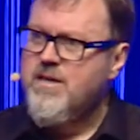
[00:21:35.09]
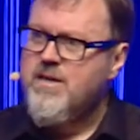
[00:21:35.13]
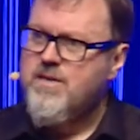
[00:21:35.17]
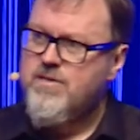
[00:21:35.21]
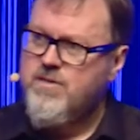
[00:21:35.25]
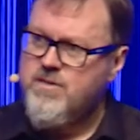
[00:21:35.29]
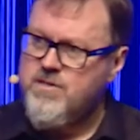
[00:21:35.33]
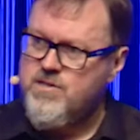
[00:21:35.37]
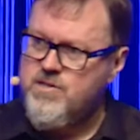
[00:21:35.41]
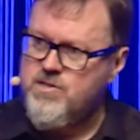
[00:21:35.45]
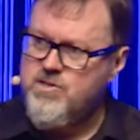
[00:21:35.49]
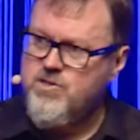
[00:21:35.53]

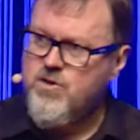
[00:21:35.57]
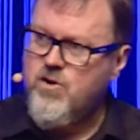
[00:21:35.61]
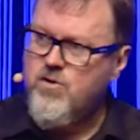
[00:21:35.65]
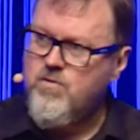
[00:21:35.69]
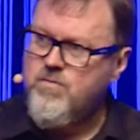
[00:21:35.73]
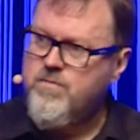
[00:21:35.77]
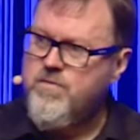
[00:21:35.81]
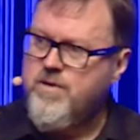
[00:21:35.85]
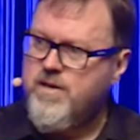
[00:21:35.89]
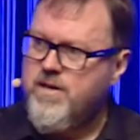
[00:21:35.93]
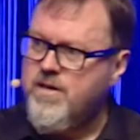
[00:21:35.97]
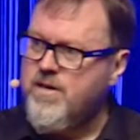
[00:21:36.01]
the
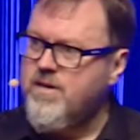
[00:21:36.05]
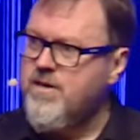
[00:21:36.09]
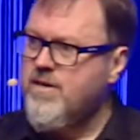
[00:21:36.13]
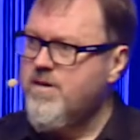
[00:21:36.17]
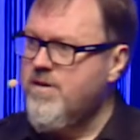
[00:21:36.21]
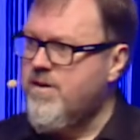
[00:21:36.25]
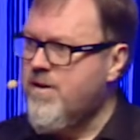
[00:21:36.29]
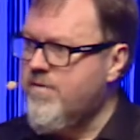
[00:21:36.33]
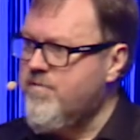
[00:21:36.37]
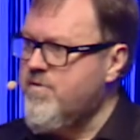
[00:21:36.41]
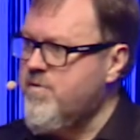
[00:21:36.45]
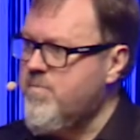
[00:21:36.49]
solving
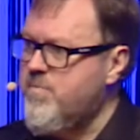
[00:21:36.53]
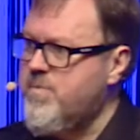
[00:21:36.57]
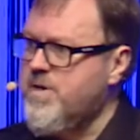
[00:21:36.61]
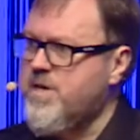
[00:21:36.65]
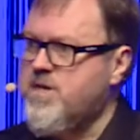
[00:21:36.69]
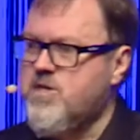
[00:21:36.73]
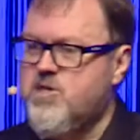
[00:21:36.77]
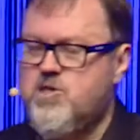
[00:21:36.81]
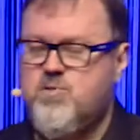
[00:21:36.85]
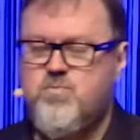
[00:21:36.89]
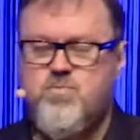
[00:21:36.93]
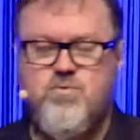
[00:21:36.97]
of the
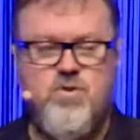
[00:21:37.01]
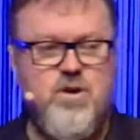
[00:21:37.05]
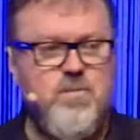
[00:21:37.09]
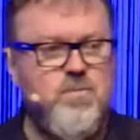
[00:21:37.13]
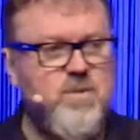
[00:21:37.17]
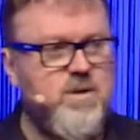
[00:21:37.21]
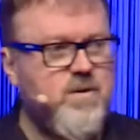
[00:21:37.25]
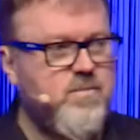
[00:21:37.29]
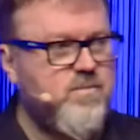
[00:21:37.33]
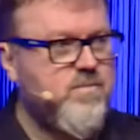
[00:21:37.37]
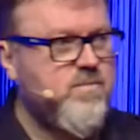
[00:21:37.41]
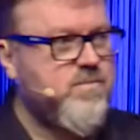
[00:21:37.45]
biggest
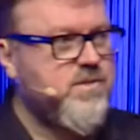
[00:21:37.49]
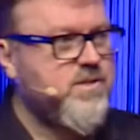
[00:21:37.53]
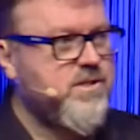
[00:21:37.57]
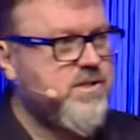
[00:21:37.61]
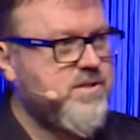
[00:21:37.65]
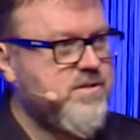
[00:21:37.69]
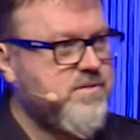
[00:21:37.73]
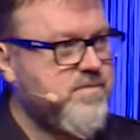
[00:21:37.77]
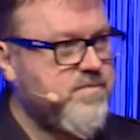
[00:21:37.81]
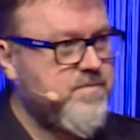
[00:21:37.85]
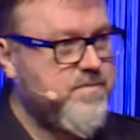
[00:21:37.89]
problems.